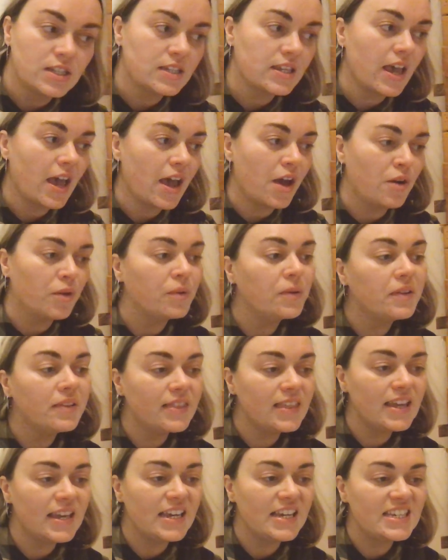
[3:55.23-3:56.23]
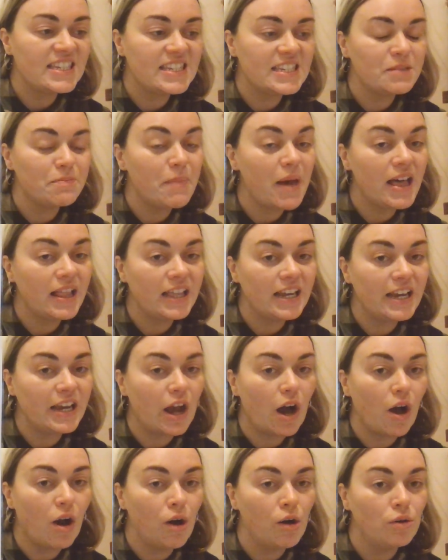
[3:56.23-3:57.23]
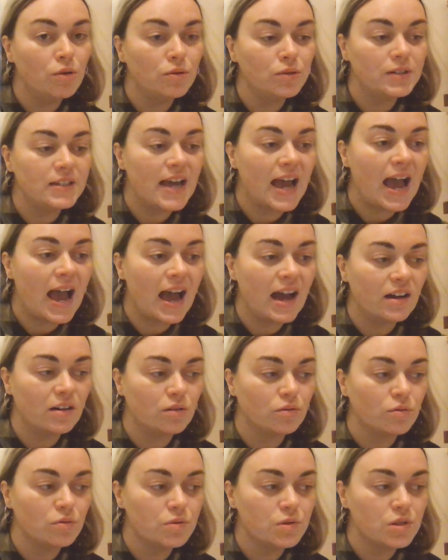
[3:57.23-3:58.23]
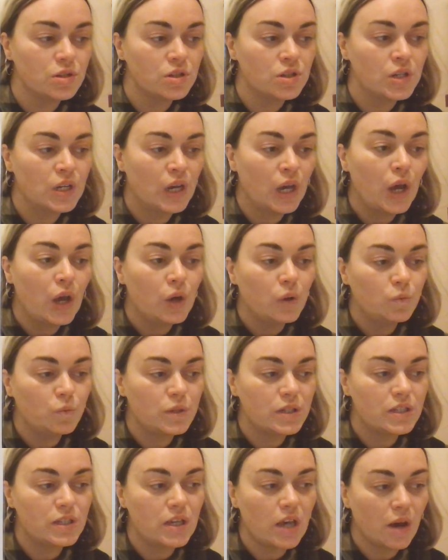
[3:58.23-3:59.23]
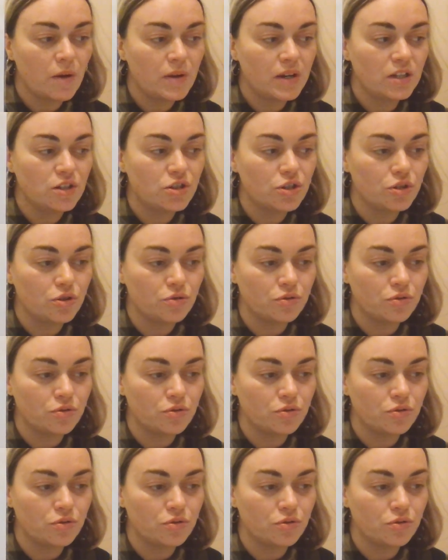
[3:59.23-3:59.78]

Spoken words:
So, the smelly old house was going to